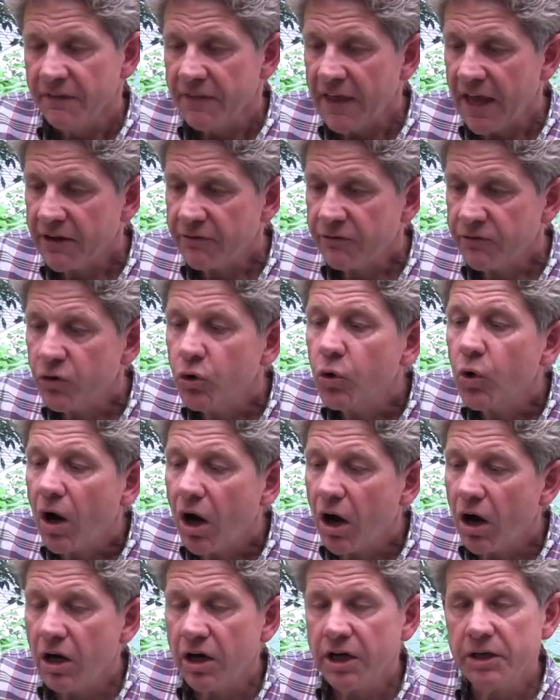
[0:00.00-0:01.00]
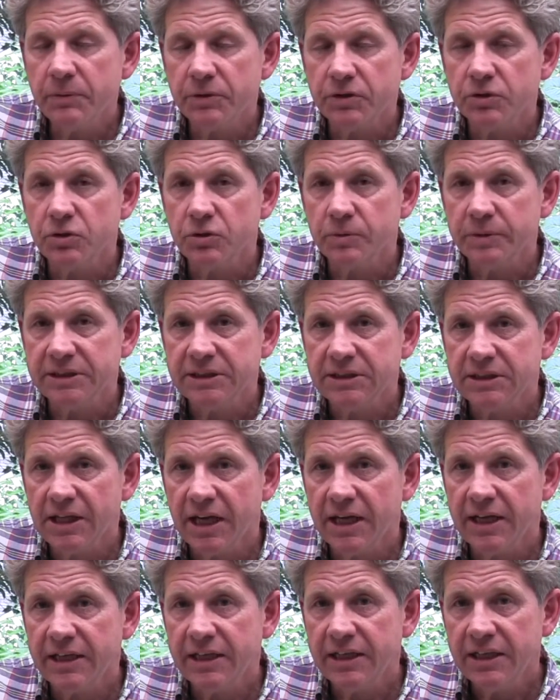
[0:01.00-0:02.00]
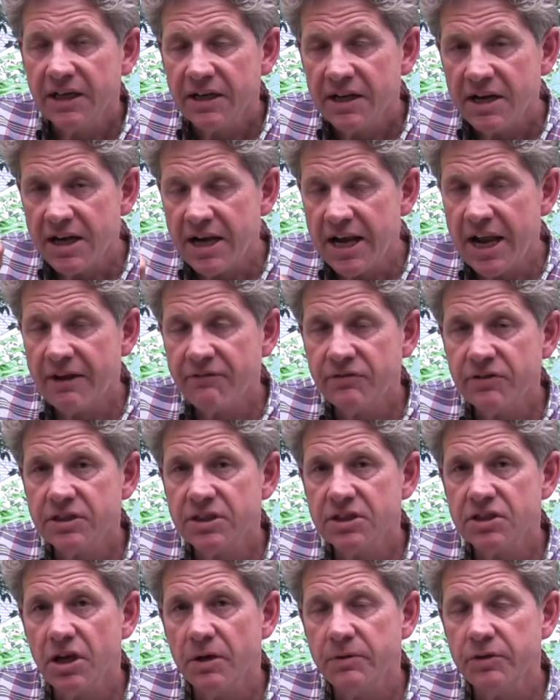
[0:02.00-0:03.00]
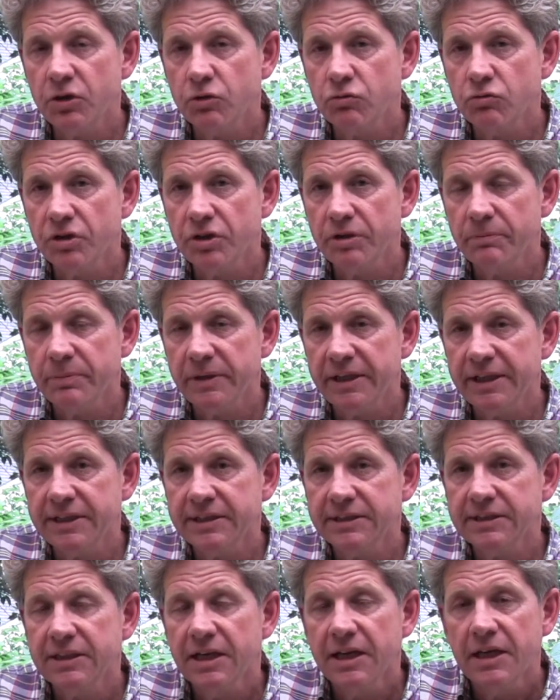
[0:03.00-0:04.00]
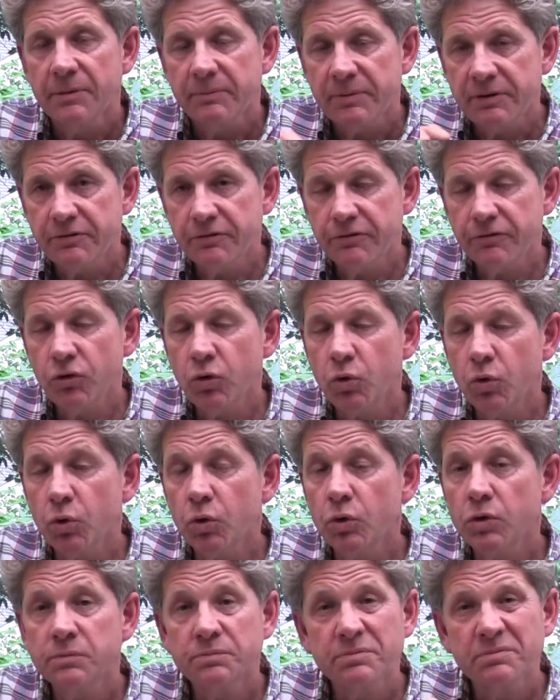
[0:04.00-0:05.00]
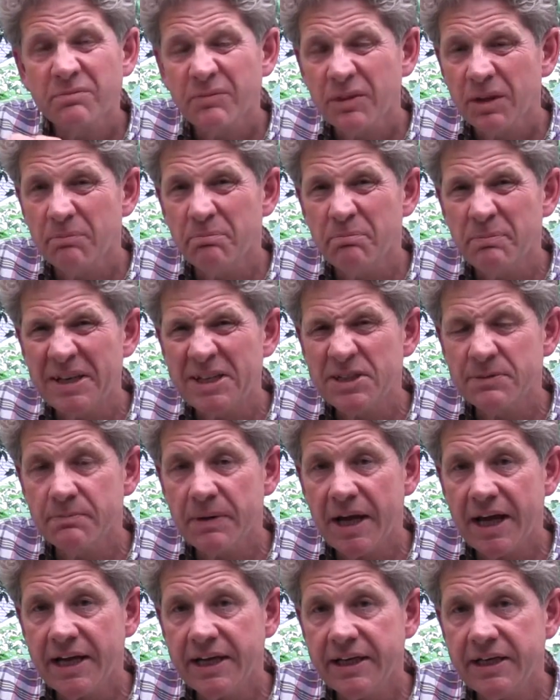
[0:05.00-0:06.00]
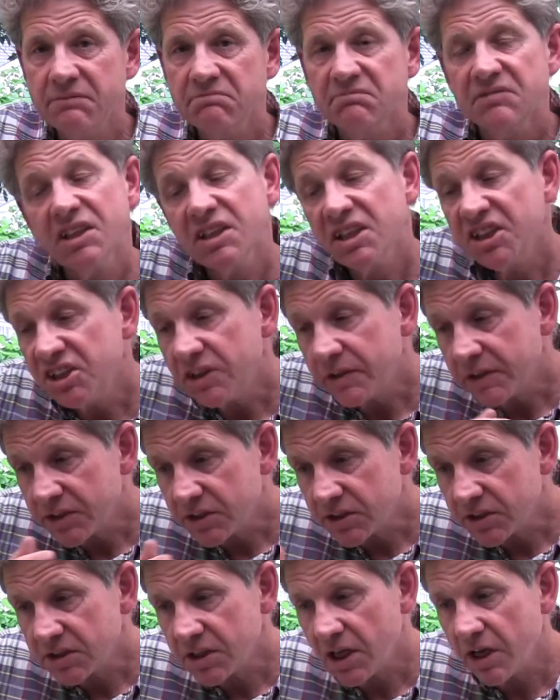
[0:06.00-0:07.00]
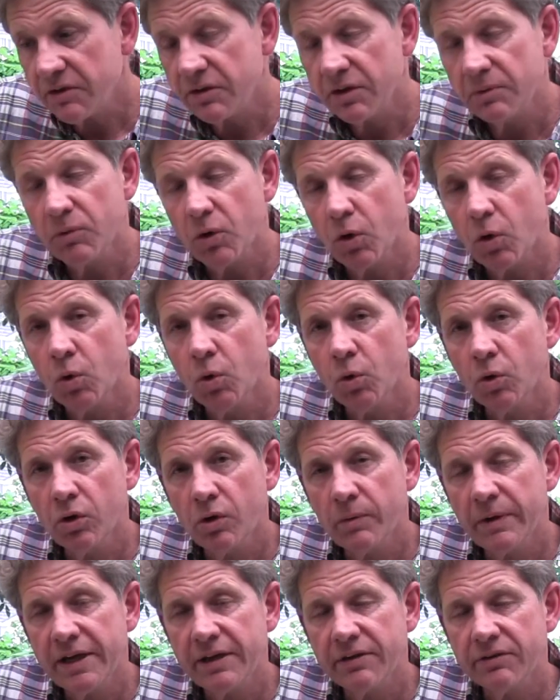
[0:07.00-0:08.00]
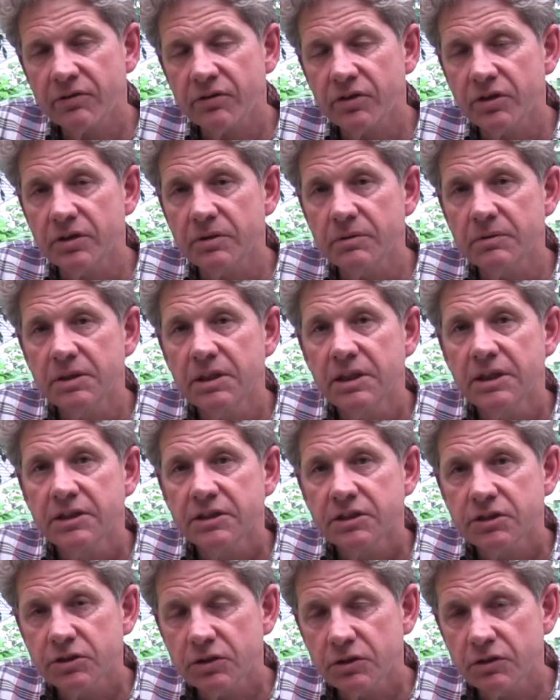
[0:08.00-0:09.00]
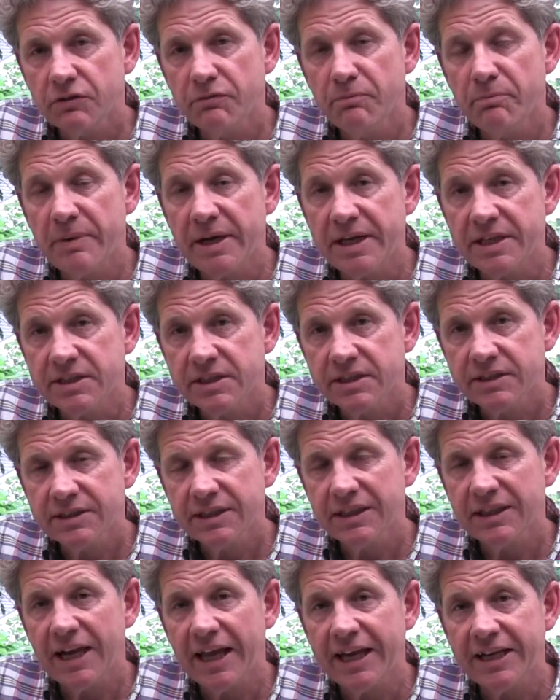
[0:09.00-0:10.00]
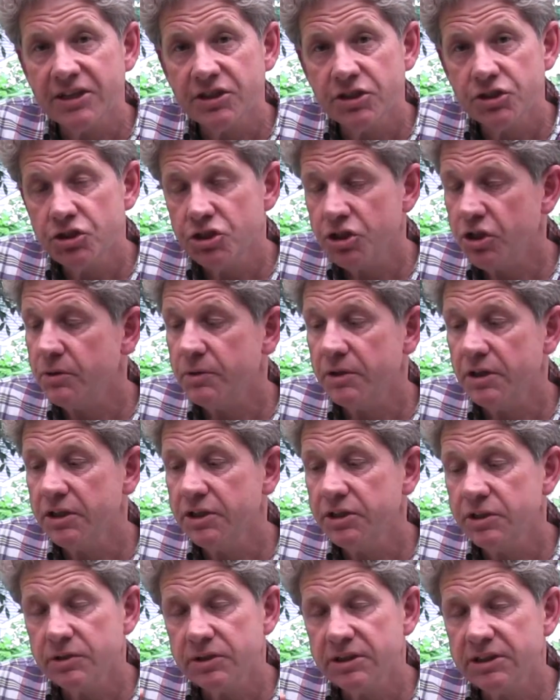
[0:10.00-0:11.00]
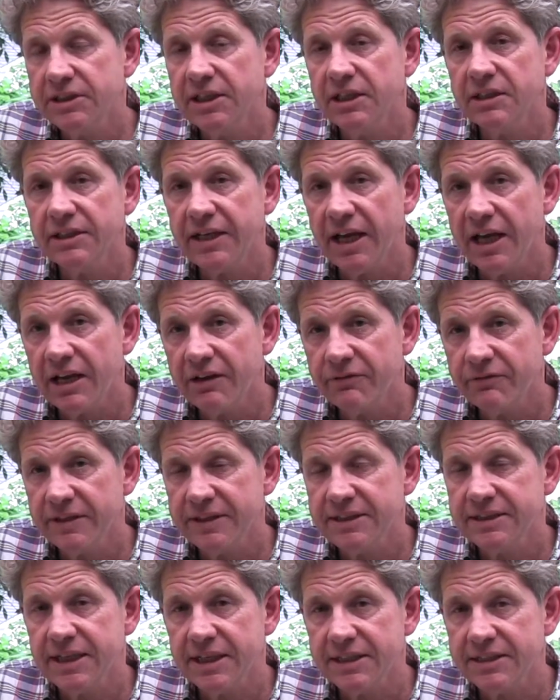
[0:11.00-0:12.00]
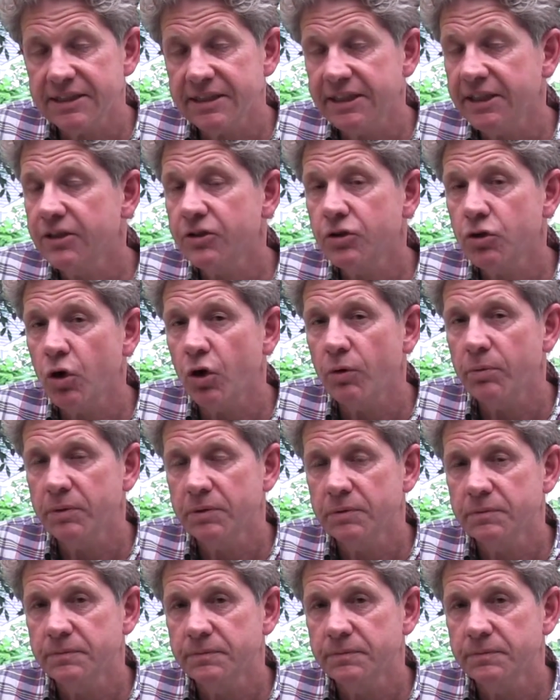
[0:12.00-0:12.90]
Therefore, I would always say never sow your runner beans before mid-May, and you can sow them all the way through to sort of mid to late June, and you'll still get a fantastic crop.